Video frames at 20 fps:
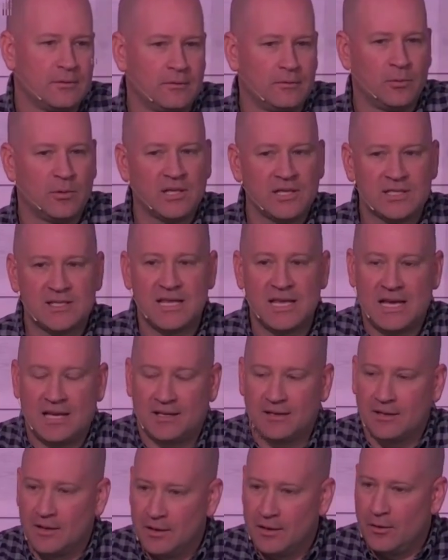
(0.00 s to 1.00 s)
What is
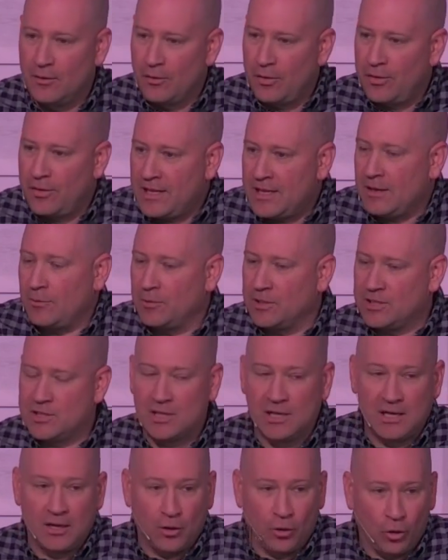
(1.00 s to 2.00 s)
that thing which
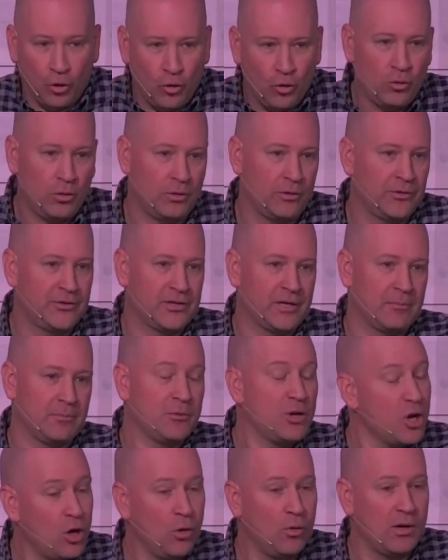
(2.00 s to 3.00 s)
holds up
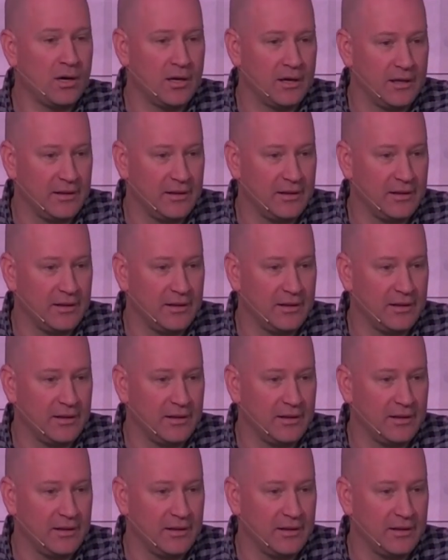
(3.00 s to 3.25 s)
Noah